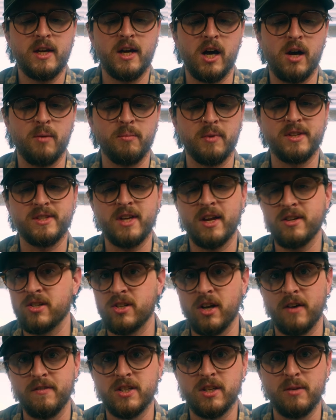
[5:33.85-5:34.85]
because that
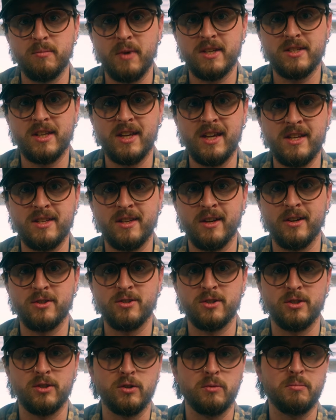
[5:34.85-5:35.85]
just obviously makes it easier
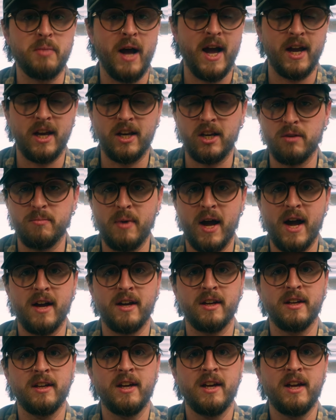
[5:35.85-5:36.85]
to pack in your
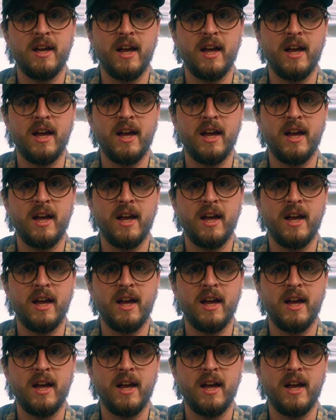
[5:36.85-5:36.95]
bag